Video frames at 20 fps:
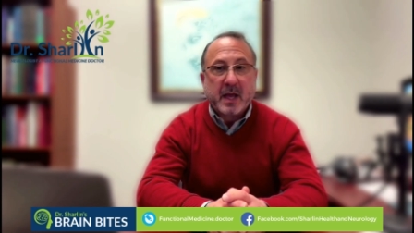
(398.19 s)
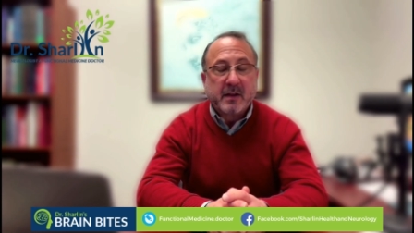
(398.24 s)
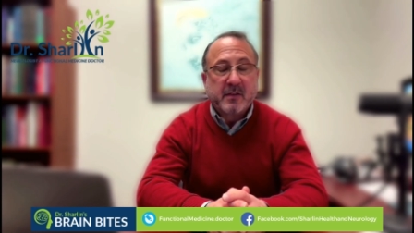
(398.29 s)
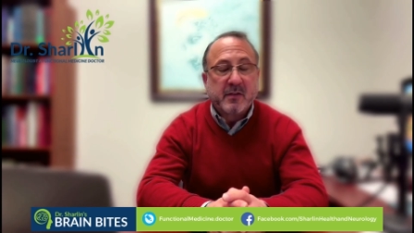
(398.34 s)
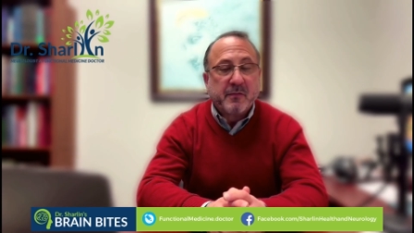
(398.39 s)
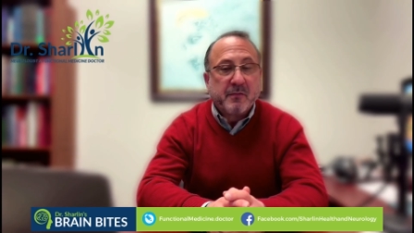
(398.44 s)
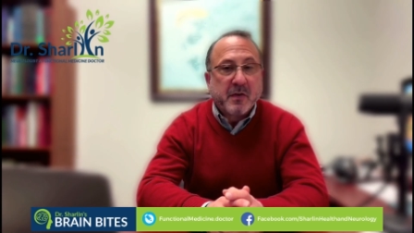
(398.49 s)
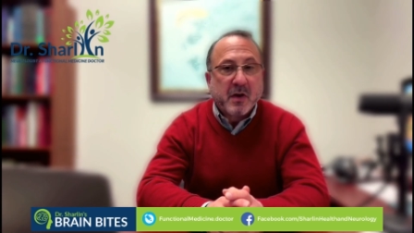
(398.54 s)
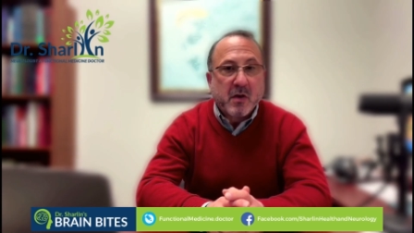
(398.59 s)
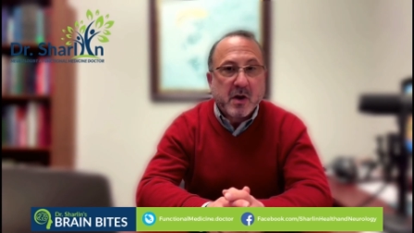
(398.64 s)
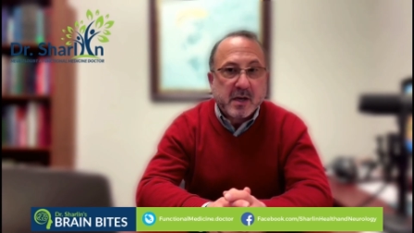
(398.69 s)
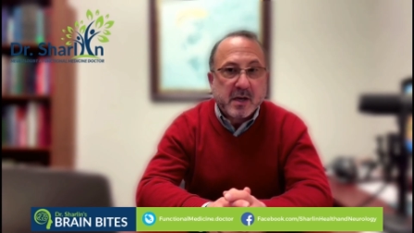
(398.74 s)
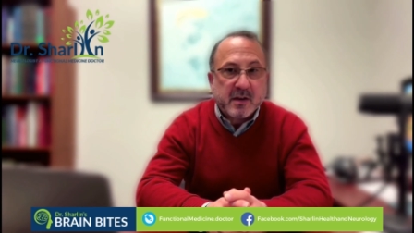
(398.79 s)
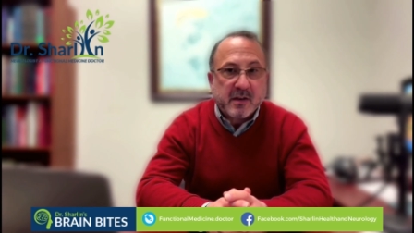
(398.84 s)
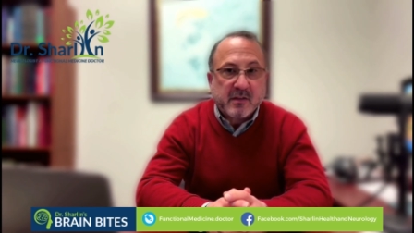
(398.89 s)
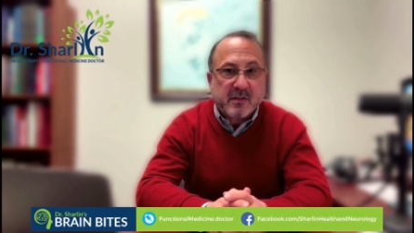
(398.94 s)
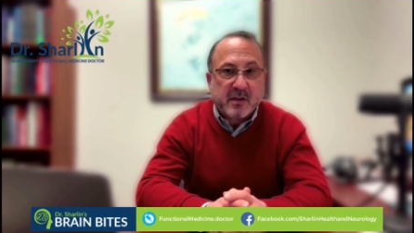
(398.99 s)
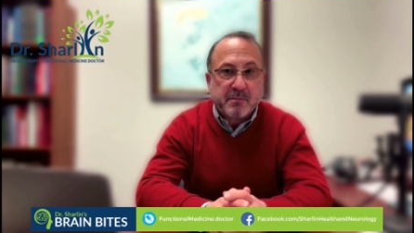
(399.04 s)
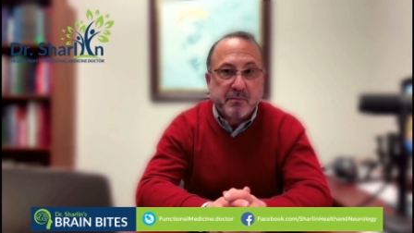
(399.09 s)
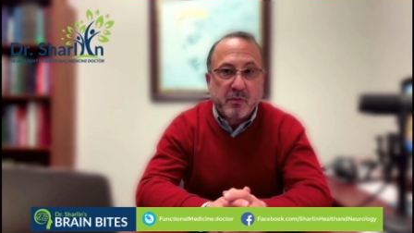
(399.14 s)
That's very
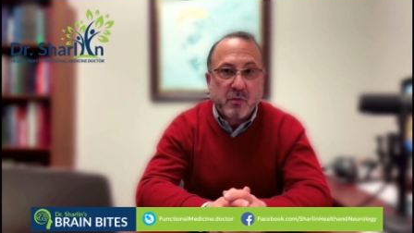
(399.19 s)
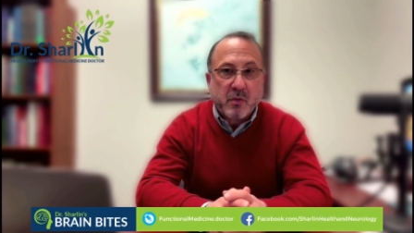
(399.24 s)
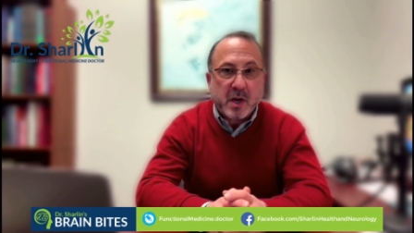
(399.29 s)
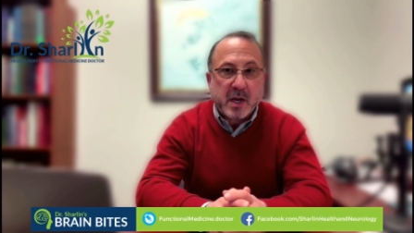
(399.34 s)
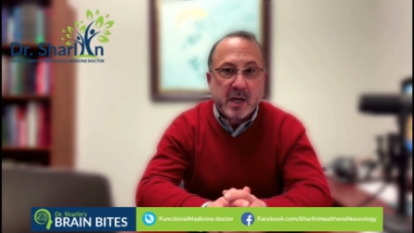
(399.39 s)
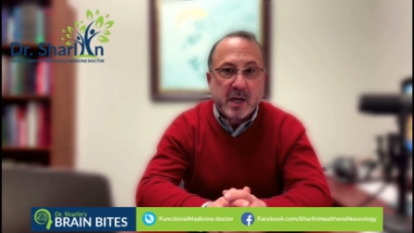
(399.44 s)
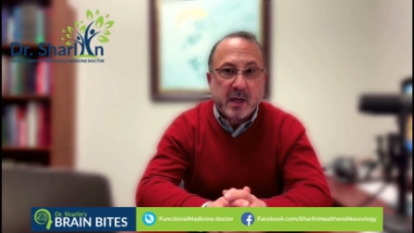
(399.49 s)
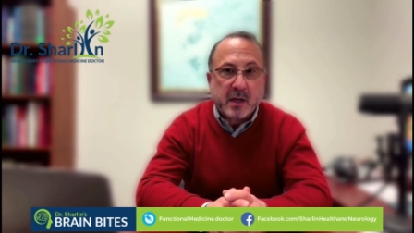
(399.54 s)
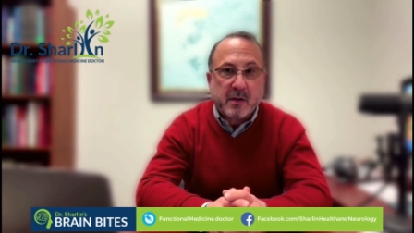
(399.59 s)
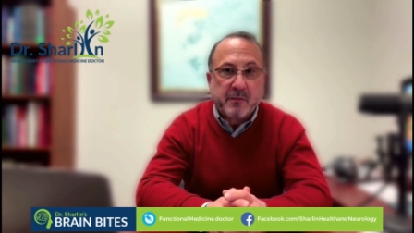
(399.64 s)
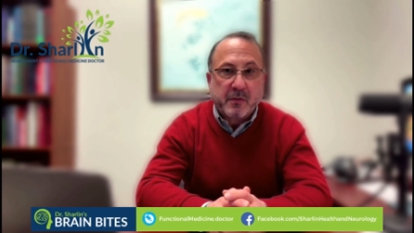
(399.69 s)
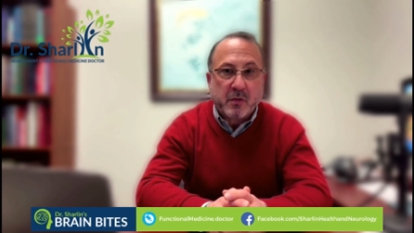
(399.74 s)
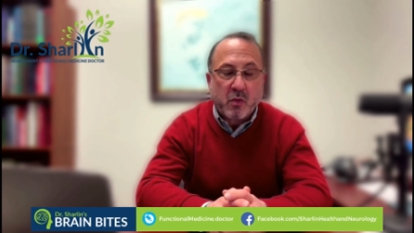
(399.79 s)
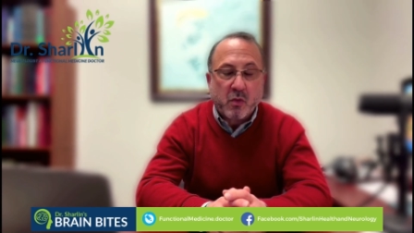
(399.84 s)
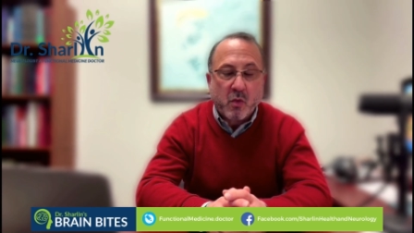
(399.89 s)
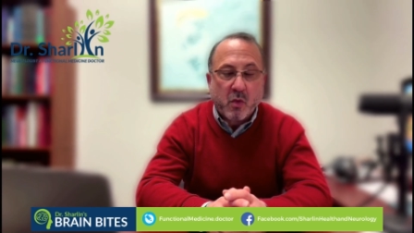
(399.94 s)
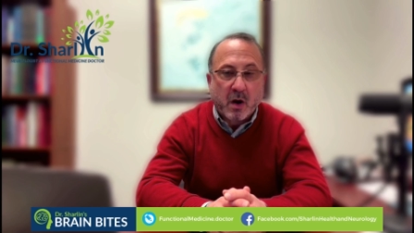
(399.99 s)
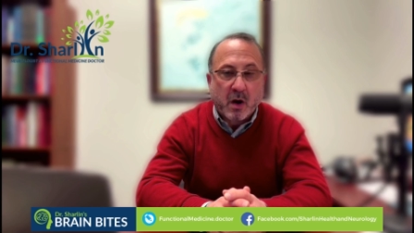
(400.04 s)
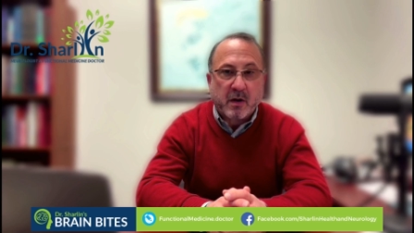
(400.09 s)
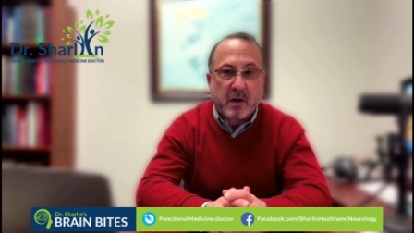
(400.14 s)
disappointing, of
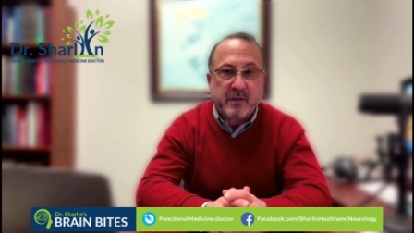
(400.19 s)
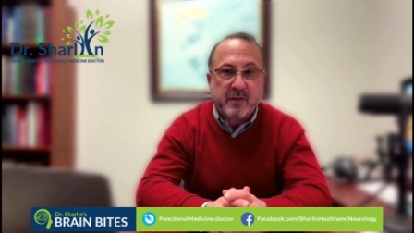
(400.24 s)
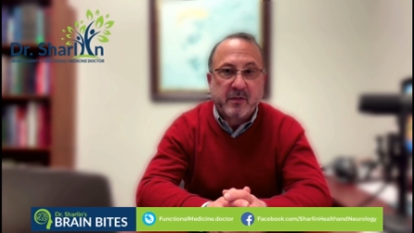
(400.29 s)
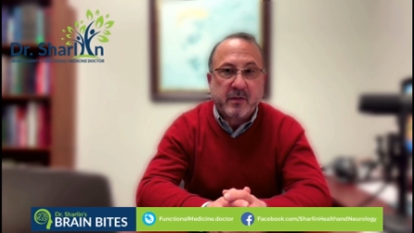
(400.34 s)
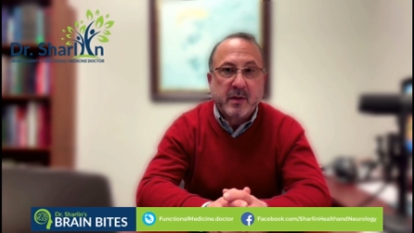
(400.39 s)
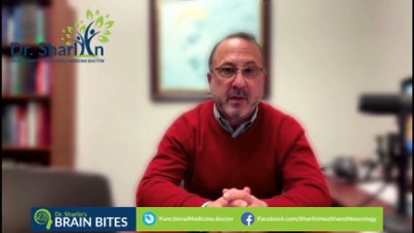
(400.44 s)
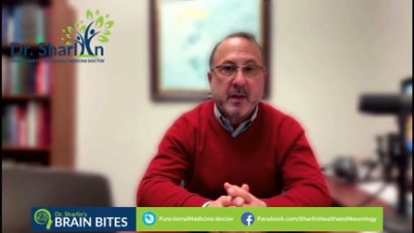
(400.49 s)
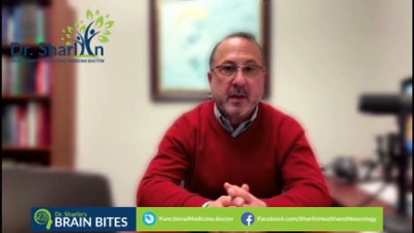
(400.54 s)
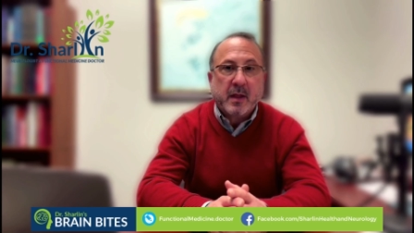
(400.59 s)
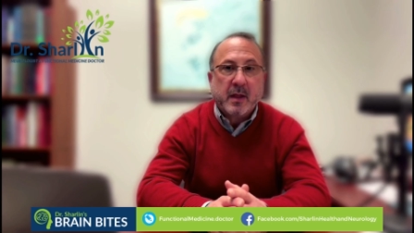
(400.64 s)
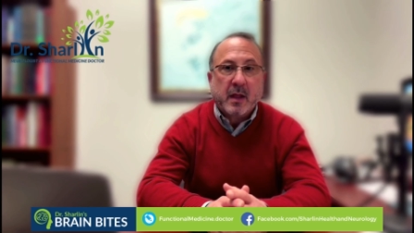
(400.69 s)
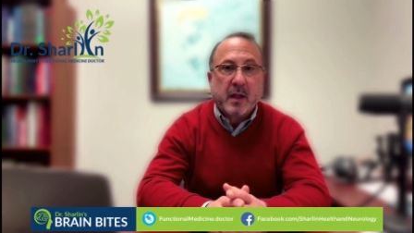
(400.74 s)
course,